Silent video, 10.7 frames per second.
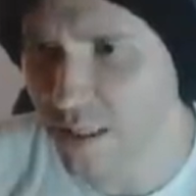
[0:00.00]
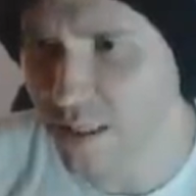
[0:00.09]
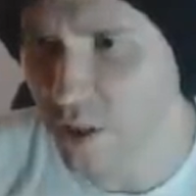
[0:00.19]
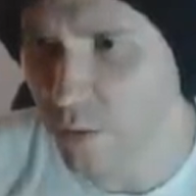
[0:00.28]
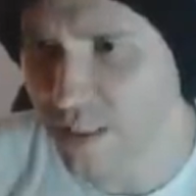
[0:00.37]

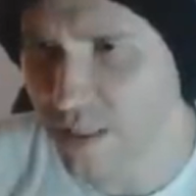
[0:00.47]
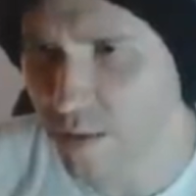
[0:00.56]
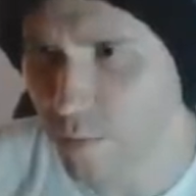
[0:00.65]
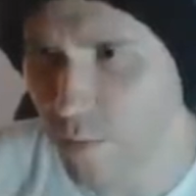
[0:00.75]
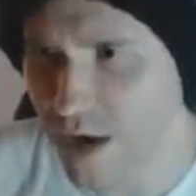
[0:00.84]
that's the
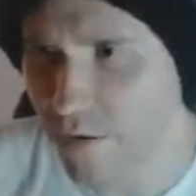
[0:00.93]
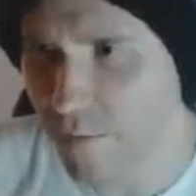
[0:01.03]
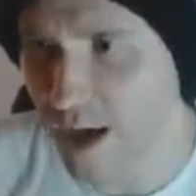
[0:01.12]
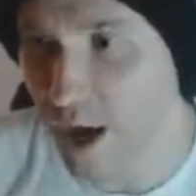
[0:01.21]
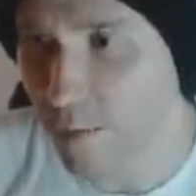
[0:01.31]
opposite way
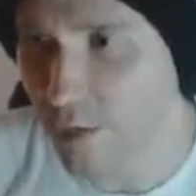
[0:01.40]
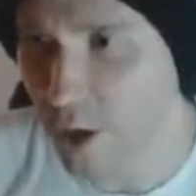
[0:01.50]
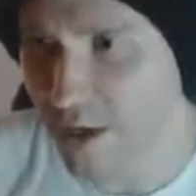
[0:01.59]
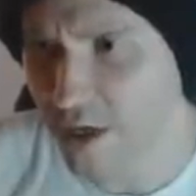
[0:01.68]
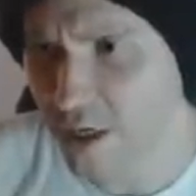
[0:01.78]
of where I'm
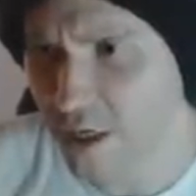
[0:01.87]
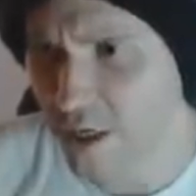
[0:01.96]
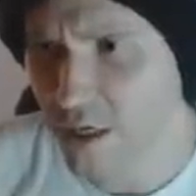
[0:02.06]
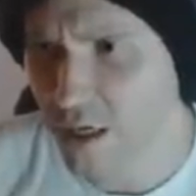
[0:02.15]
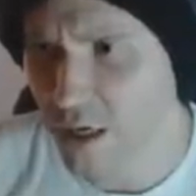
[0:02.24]
going.
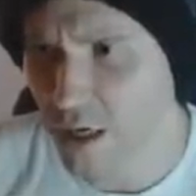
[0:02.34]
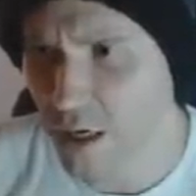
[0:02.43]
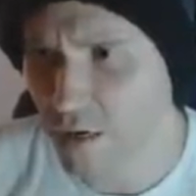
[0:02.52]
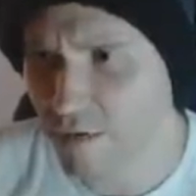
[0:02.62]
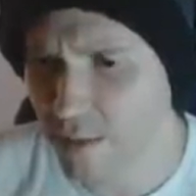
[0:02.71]

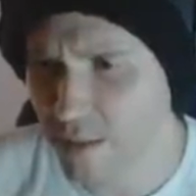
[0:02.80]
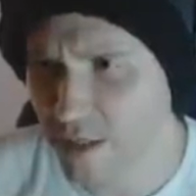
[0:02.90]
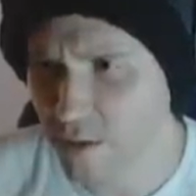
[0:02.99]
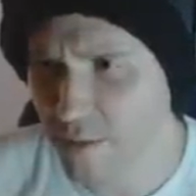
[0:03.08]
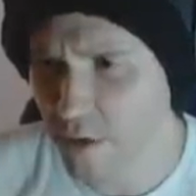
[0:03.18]
I
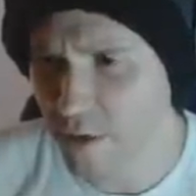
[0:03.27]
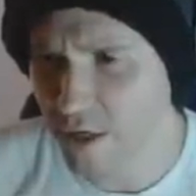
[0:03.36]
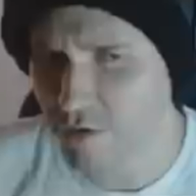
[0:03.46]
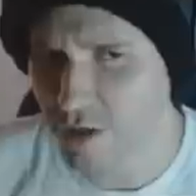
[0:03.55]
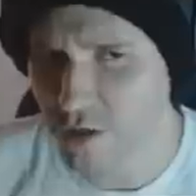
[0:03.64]
randomly used my
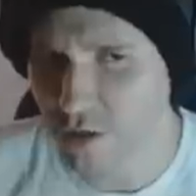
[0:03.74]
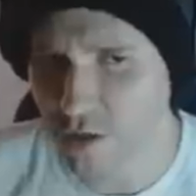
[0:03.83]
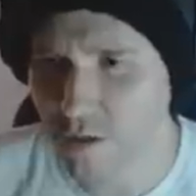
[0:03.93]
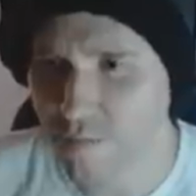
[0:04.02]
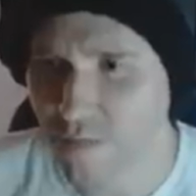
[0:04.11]
Holy
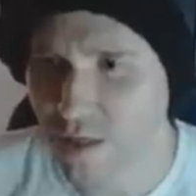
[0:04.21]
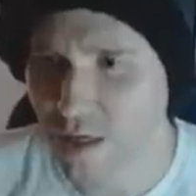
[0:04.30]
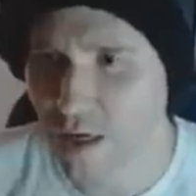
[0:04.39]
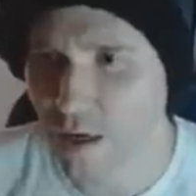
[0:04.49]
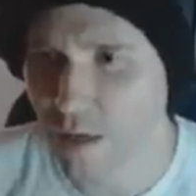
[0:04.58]
Crystal.
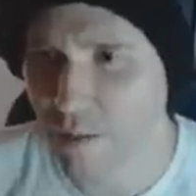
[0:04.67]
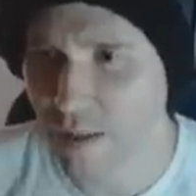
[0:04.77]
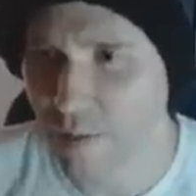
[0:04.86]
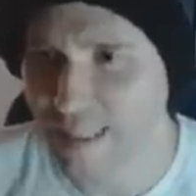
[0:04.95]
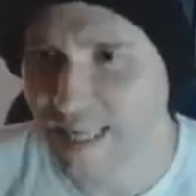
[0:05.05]
I'm a
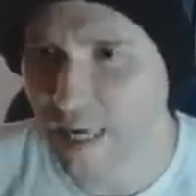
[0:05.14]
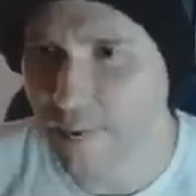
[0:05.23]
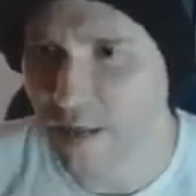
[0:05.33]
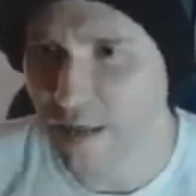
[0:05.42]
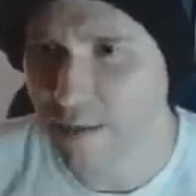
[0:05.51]
little bit sad
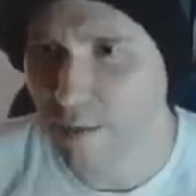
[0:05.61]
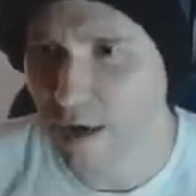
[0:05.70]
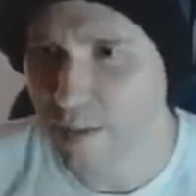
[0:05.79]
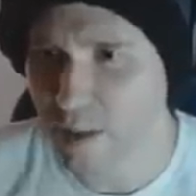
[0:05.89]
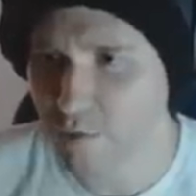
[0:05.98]
about that. It
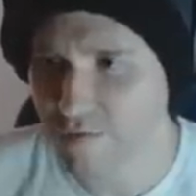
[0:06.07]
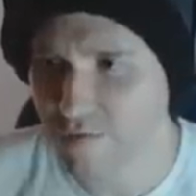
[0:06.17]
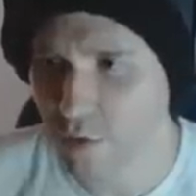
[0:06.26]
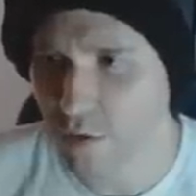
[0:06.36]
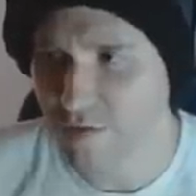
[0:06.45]
might have been
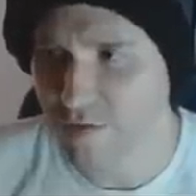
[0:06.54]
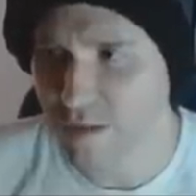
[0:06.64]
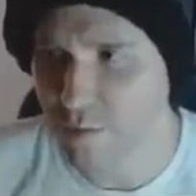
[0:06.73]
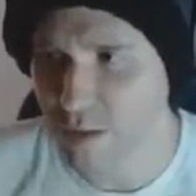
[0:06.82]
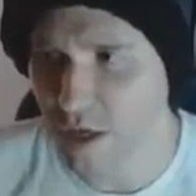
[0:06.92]
useful if
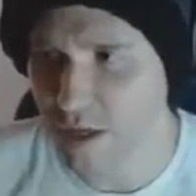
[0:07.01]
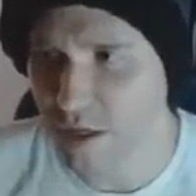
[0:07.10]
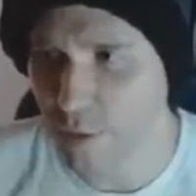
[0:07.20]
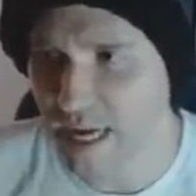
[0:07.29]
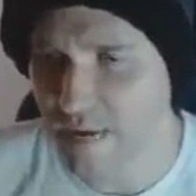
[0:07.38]
she was
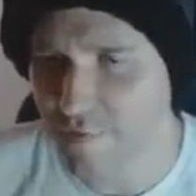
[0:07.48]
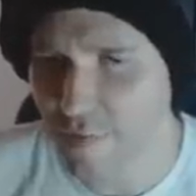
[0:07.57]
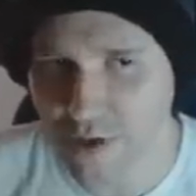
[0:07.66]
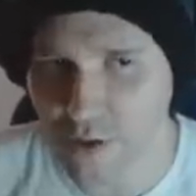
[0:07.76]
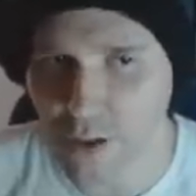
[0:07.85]
like coming
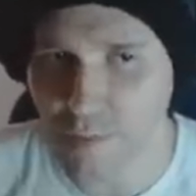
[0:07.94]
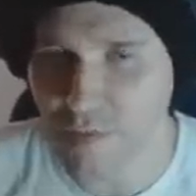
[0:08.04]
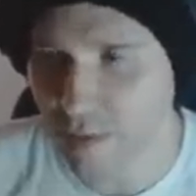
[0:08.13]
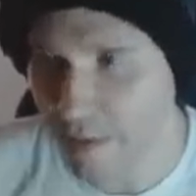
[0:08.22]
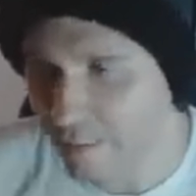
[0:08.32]
after me or something.